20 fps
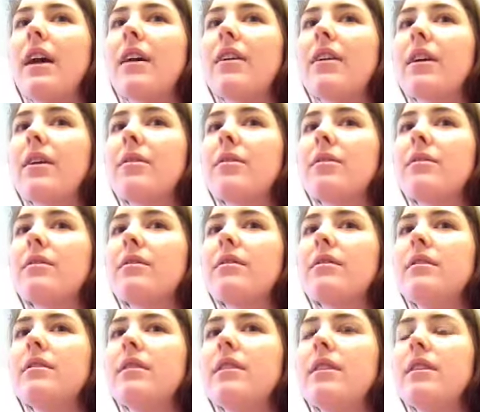don't know.
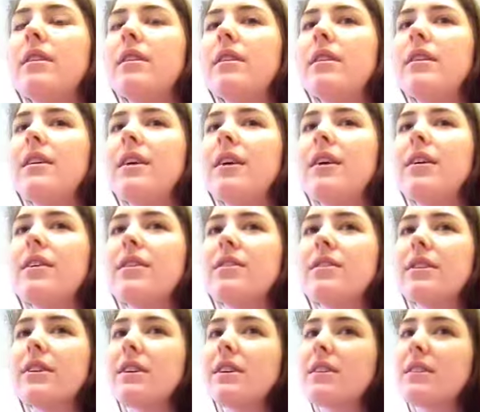
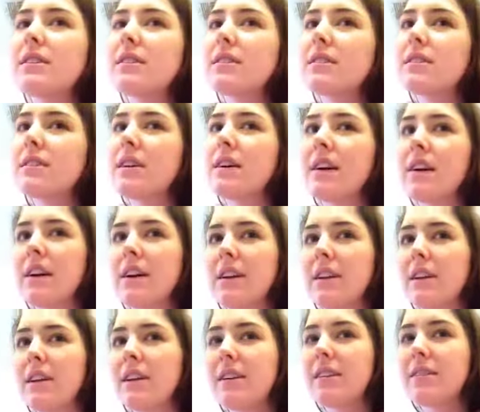Over,
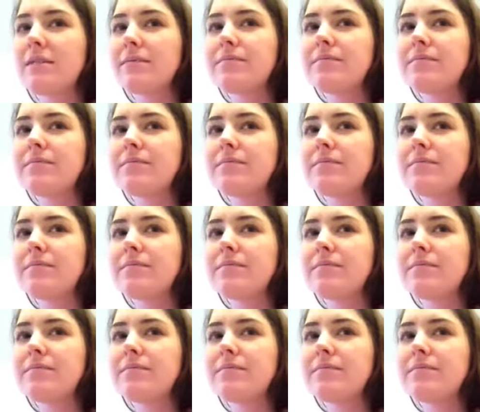under.